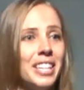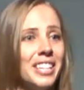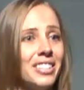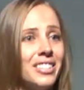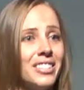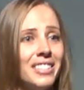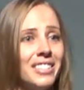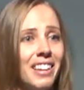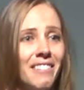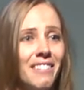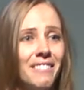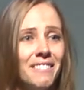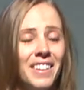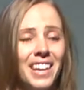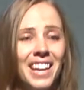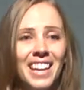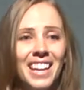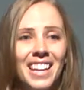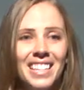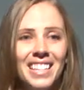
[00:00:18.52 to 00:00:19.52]
like yourself
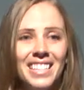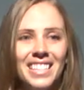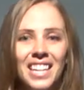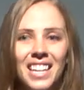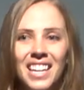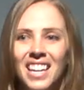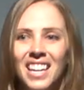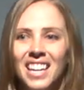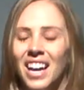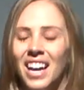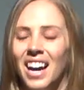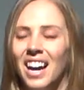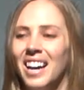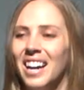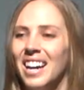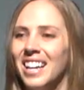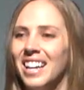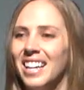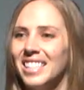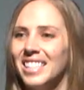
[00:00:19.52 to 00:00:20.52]
and
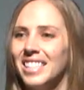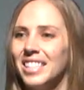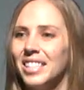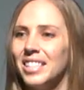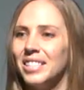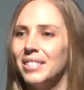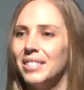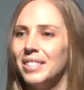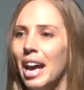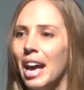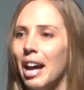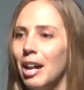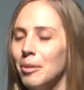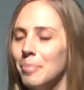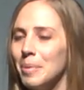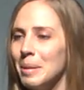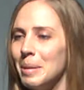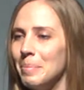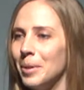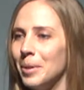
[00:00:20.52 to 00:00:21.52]
to
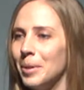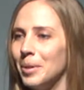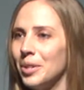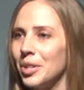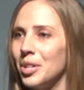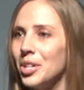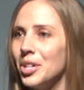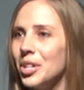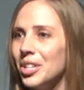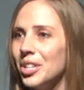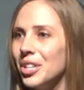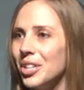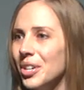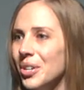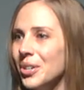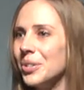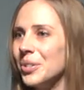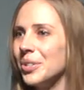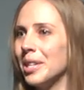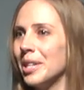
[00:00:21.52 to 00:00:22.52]
tell people the good
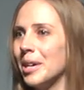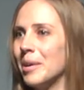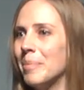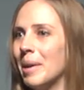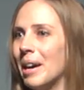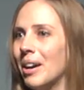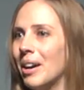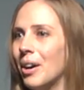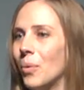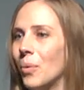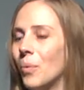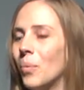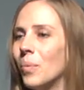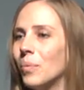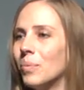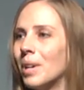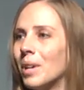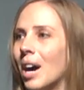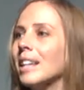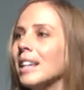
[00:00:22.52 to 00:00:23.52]
news
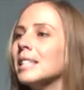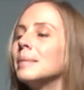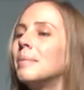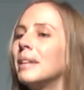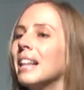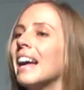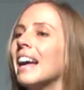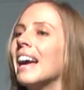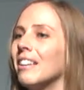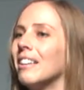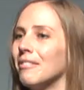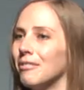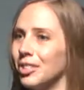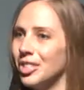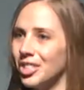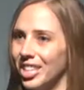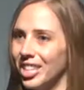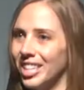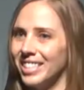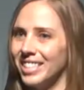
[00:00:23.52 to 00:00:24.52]
about God's plan for
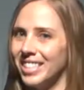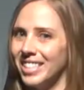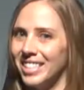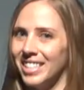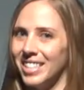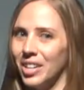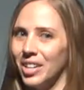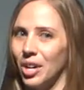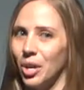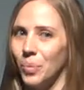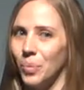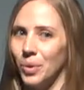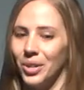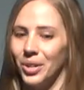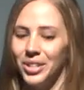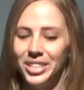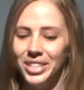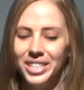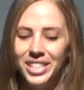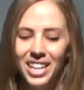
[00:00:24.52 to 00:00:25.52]
justice in our
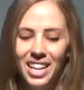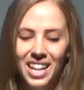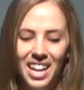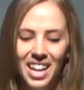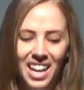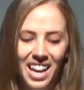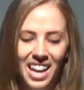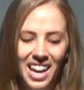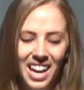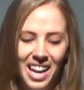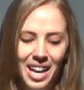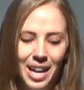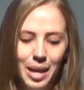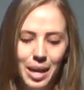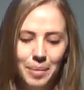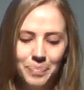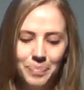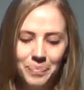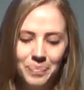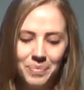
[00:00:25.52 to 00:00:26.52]
world.
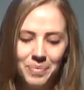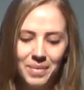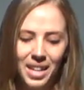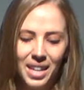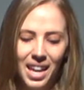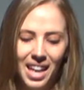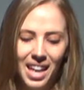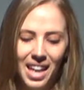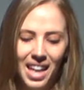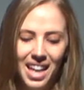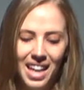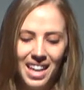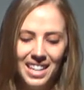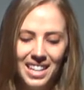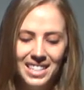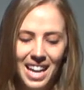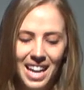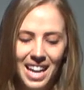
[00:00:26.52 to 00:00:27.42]
And